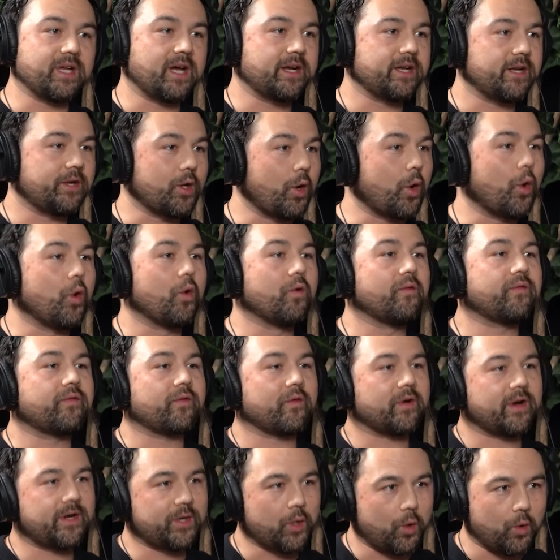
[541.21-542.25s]
done it
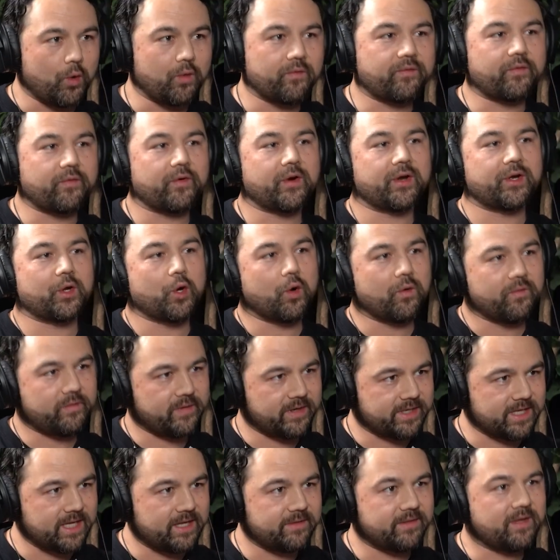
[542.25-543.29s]
over and over and over
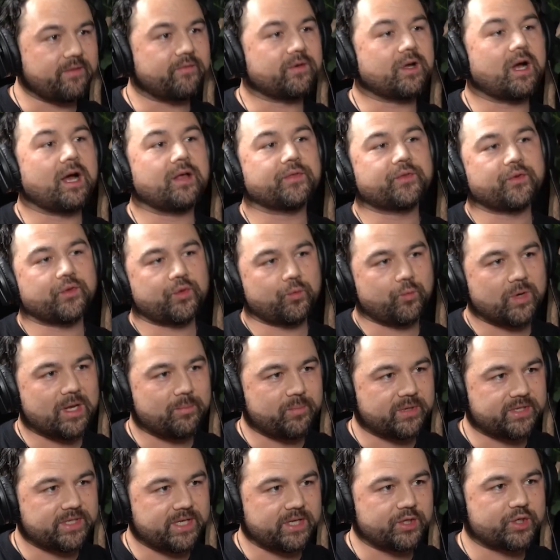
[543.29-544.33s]
again. They've gone through the
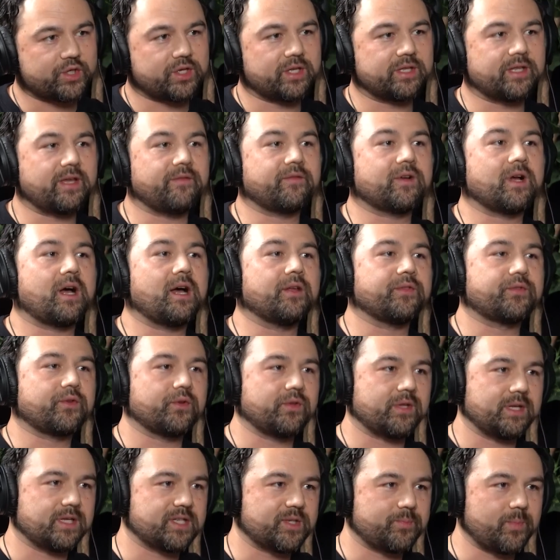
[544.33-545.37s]
repetition, they've gone through
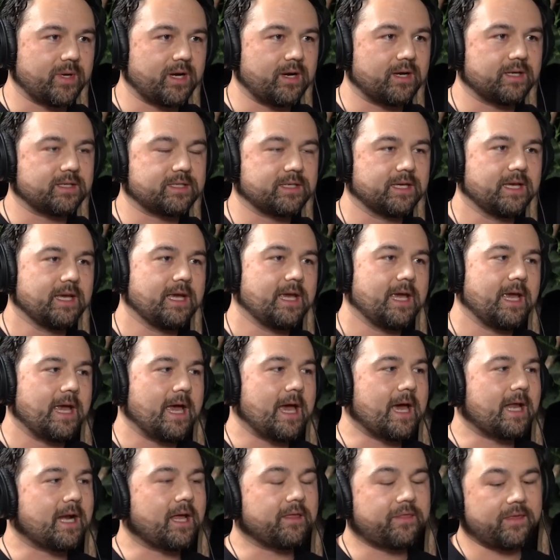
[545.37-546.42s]
the experience.
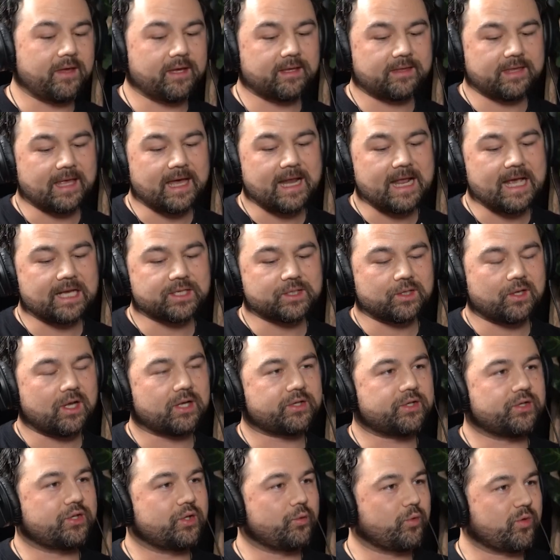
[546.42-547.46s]
And I think that has a
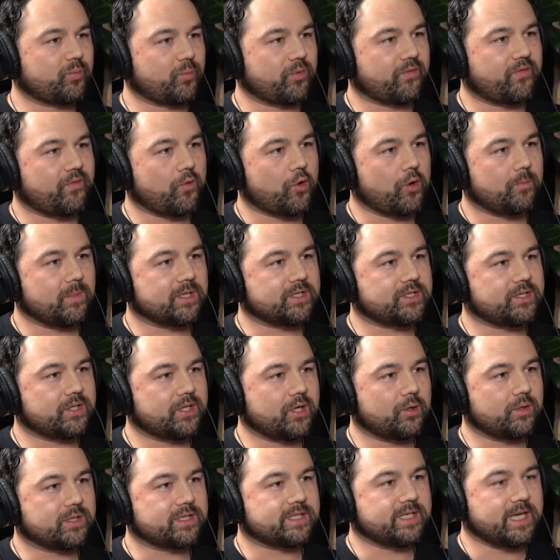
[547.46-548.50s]
lot to do with performance,
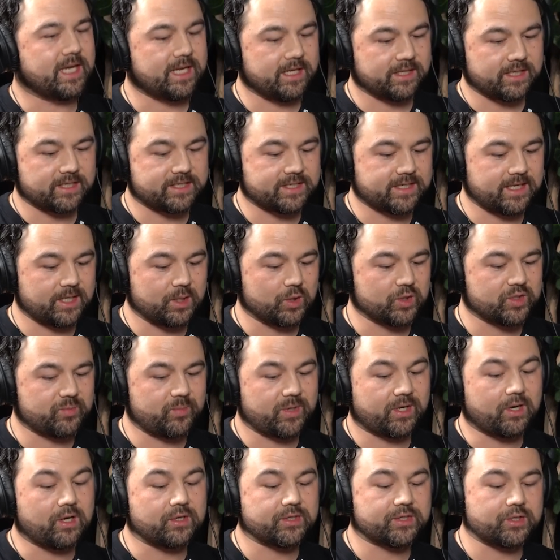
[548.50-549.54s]
is getting the skills,
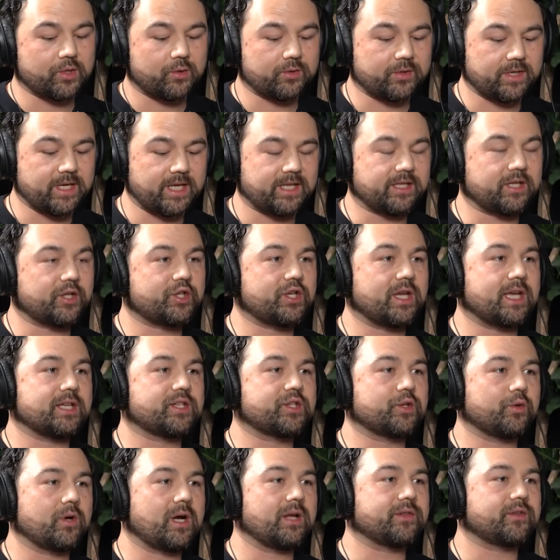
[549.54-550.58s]
but also getting the
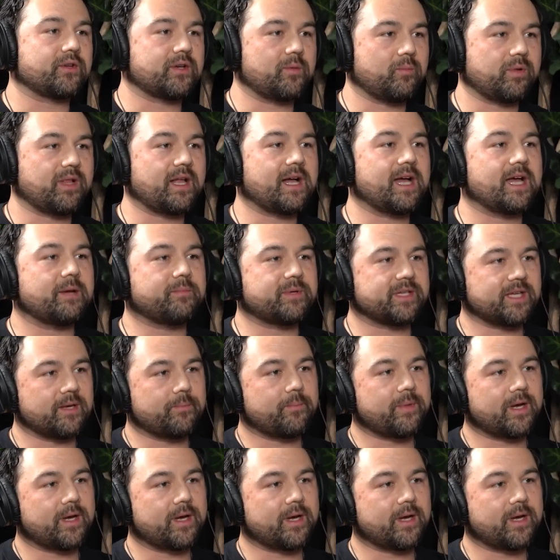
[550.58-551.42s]
chance to go out there and apply them to get